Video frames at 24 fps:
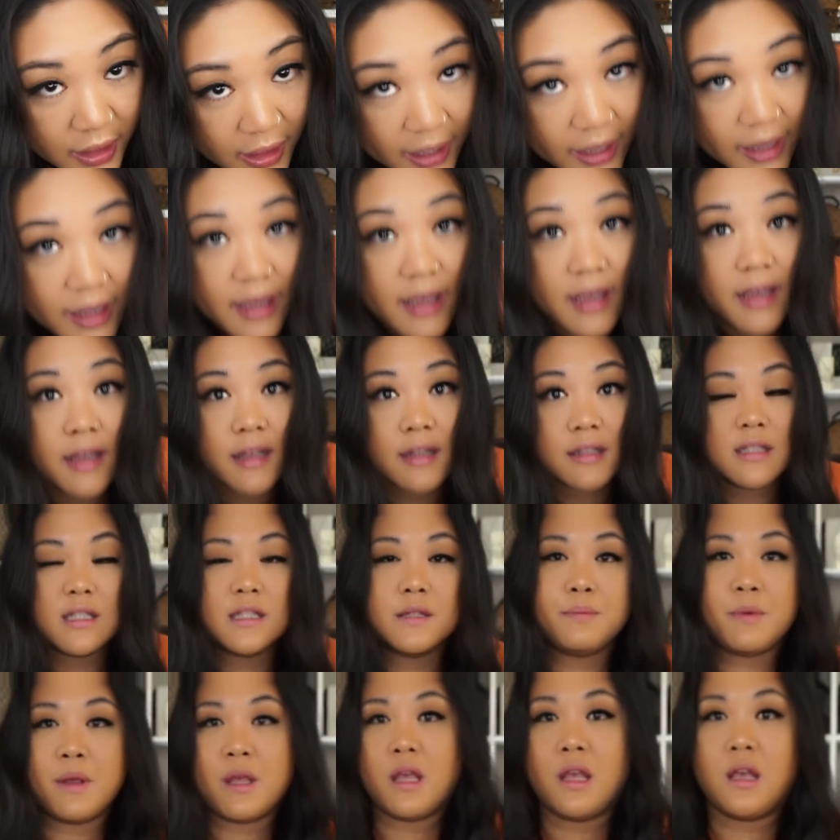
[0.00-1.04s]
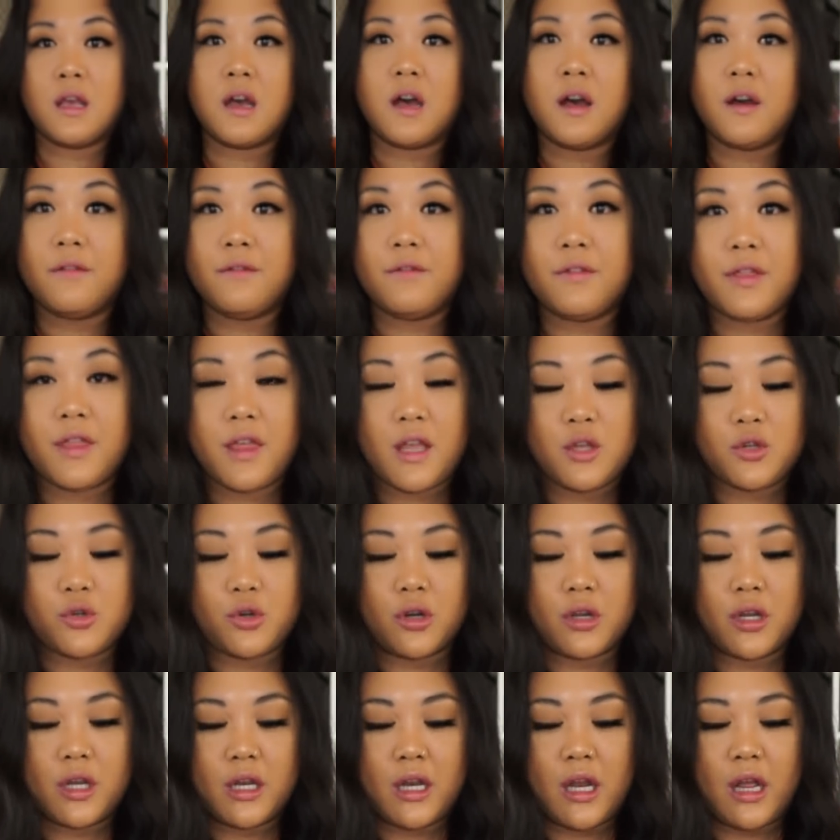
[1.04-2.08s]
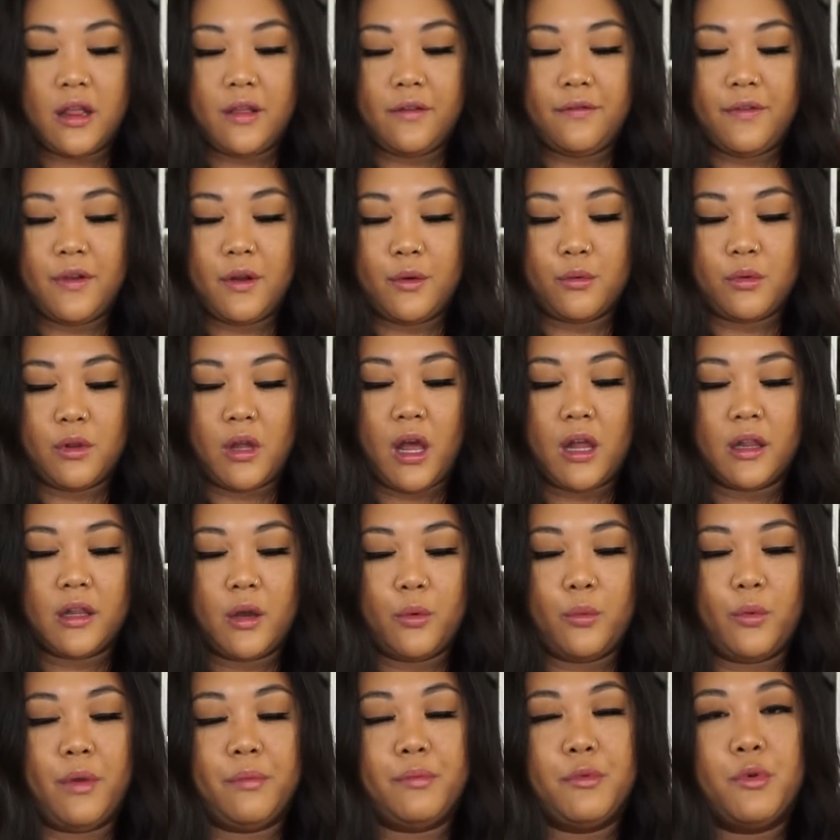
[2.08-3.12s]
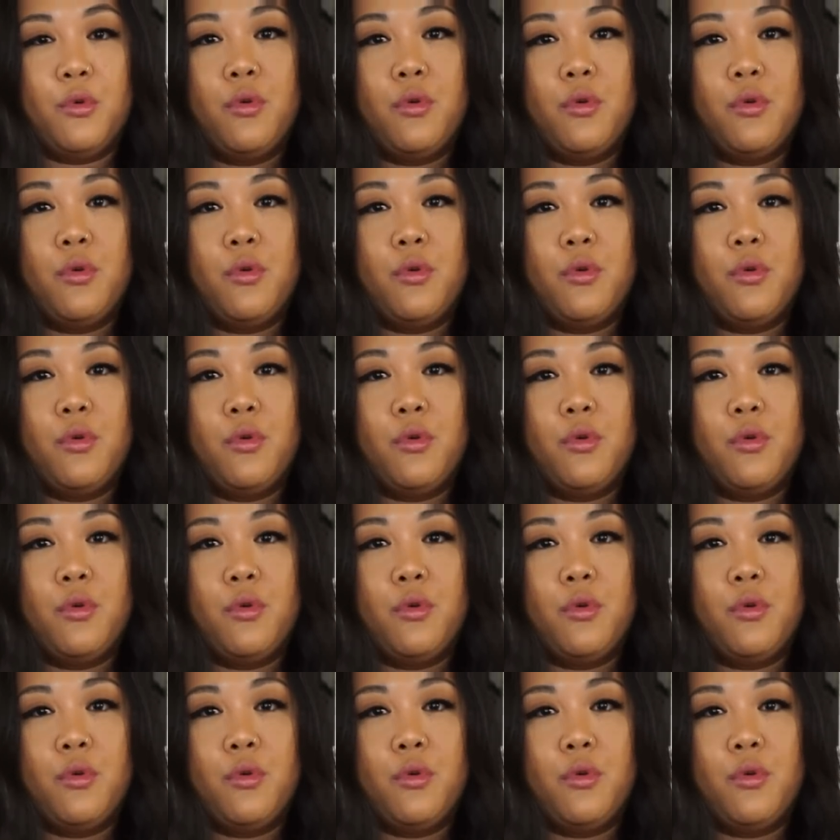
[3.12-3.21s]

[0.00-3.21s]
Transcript: And speaking of the Drunken Elephant LALA whipped